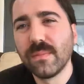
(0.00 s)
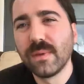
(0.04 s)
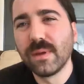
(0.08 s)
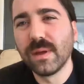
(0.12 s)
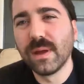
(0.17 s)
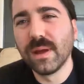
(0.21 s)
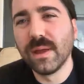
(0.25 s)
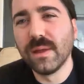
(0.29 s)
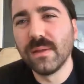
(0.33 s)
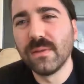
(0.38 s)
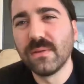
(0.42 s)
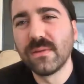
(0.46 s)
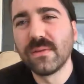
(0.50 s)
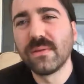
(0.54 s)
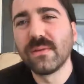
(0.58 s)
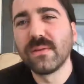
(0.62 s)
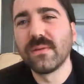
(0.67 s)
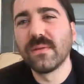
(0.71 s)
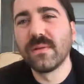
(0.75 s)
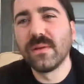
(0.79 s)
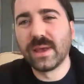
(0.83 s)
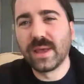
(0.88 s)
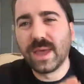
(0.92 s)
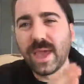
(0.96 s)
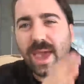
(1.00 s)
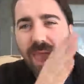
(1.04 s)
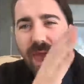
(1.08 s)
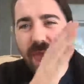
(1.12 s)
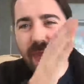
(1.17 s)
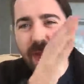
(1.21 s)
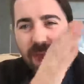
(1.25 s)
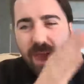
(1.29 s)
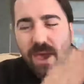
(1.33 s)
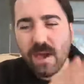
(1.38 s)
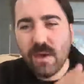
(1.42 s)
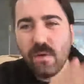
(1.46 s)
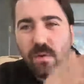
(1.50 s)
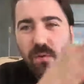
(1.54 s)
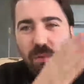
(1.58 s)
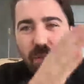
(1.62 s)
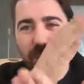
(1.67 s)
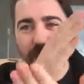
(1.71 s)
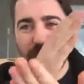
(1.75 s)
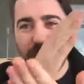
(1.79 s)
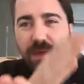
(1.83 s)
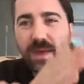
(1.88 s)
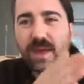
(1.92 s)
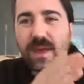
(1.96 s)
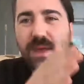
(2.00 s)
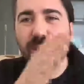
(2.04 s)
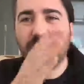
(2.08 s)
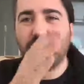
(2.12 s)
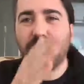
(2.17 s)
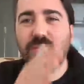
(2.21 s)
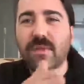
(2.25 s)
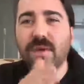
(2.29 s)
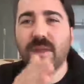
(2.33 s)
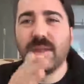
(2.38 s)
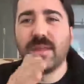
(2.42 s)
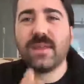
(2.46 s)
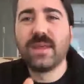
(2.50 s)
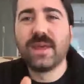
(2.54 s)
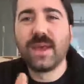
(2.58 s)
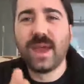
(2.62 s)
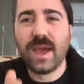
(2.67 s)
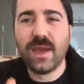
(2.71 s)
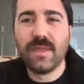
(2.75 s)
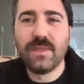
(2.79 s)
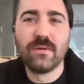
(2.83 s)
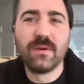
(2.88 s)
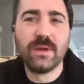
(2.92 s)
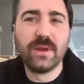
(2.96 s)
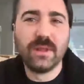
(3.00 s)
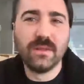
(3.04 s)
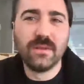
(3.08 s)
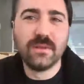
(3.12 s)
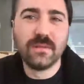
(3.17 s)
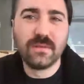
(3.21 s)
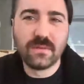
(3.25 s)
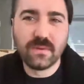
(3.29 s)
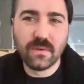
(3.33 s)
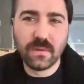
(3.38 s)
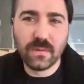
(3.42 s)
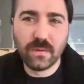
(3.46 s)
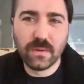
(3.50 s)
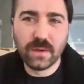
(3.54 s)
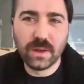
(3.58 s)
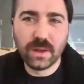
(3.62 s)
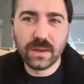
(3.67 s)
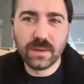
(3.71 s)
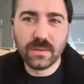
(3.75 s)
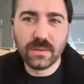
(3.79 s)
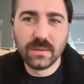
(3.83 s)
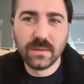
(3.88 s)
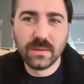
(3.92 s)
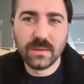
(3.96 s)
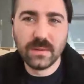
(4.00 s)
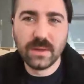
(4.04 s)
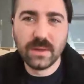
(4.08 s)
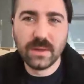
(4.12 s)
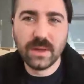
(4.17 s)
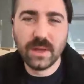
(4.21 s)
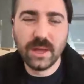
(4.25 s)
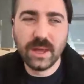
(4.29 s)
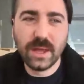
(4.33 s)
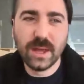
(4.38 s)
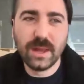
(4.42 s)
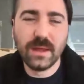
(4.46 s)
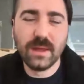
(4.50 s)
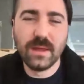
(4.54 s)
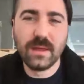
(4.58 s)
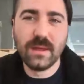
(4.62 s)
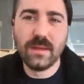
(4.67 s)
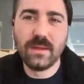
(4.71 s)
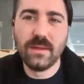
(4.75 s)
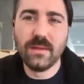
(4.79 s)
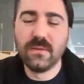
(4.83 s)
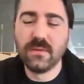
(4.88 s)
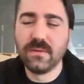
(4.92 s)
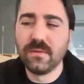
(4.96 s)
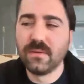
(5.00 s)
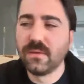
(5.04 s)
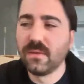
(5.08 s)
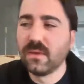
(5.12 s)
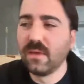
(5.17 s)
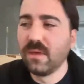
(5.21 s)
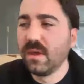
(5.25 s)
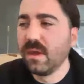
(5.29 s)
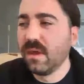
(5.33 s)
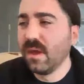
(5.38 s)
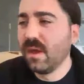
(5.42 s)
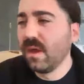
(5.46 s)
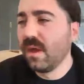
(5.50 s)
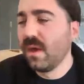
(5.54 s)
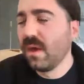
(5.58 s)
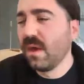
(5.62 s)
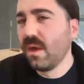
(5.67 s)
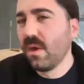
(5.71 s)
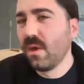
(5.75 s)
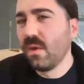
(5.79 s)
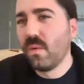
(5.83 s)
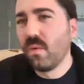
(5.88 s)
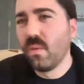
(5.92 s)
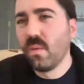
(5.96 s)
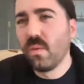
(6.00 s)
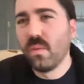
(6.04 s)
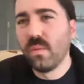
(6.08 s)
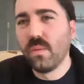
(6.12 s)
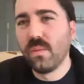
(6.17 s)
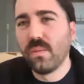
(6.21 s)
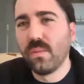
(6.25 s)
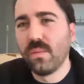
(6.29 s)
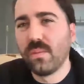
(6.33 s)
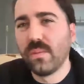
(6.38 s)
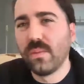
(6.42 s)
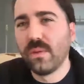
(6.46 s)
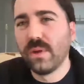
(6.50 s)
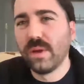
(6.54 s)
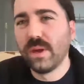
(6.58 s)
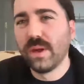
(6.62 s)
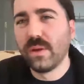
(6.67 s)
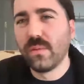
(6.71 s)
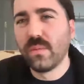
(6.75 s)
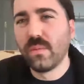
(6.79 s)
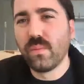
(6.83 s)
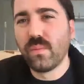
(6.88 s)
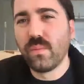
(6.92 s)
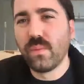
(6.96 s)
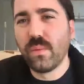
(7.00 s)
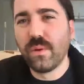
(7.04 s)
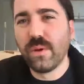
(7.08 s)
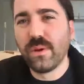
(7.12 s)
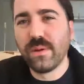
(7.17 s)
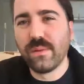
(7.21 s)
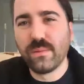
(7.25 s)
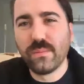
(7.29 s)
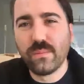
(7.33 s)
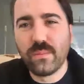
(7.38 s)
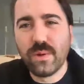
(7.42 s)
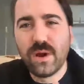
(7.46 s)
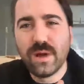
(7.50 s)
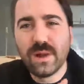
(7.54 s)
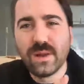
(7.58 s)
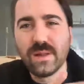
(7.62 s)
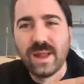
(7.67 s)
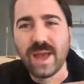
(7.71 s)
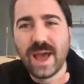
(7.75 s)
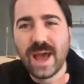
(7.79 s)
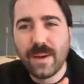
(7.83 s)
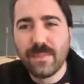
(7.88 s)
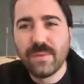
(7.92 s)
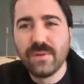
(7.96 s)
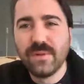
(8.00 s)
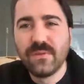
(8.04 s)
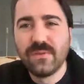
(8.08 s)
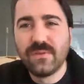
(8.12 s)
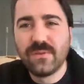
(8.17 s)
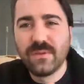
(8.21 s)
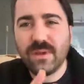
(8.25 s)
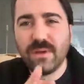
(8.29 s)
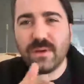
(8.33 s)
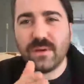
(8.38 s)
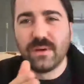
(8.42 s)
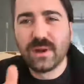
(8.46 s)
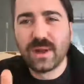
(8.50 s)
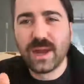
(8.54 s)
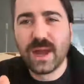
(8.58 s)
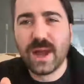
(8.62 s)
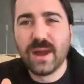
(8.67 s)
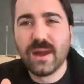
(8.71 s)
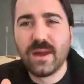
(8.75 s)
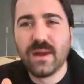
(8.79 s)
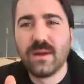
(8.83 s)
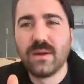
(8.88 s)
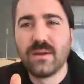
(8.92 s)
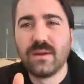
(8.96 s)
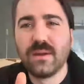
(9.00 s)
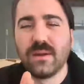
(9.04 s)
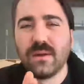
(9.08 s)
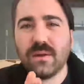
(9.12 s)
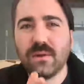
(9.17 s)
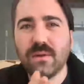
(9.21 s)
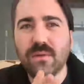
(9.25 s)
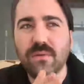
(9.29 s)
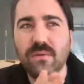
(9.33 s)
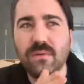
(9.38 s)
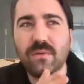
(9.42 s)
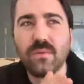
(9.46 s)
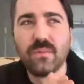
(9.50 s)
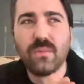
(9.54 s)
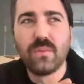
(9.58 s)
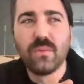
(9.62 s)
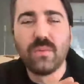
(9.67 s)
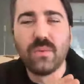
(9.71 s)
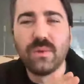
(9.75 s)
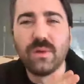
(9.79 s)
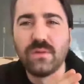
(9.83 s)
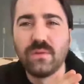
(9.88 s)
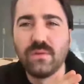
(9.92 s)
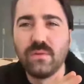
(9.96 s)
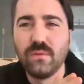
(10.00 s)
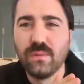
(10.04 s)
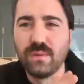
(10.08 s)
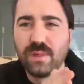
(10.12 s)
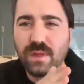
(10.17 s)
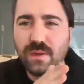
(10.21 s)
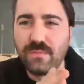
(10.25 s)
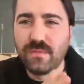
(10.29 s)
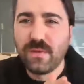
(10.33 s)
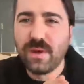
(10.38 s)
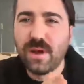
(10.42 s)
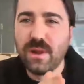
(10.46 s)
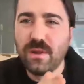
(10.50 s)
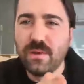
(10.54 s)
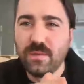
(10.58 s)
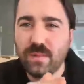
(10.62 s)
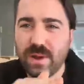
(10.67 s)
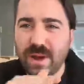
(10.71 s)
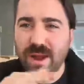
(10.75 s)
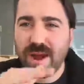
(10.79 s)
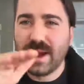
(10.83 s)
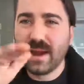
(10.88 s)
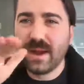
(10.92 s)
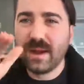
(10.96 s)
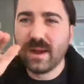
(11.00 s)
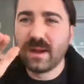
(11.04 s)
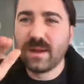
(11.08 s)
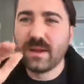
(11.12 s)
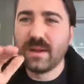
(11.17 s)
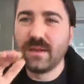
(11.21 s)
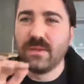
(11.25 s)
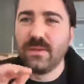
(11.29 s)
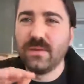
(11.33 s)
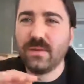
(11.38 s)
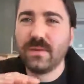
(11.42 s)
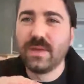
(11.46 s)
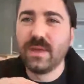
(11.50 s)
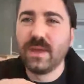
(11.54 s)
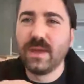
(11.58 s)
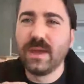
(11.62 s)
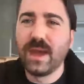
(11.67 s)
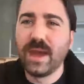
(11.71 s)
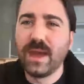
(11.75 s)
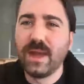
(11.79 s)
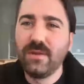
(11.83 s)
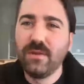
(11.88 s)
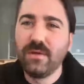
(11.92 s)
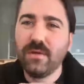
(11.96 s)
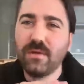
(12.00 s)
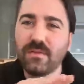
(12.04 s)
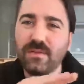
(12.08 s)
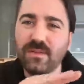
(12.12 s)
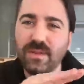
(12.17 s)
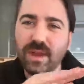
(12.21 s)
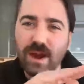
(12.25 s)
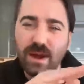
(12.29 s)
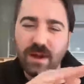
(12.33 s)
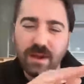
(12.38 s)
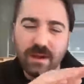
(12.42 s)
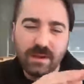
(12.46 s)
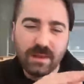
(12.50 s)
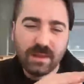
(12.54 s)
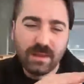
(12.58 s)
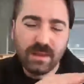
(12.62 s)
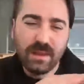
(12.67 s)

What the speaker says: it's like how things fit together in the story. It is like what happens to your characters. Do they follow an arc? Do they start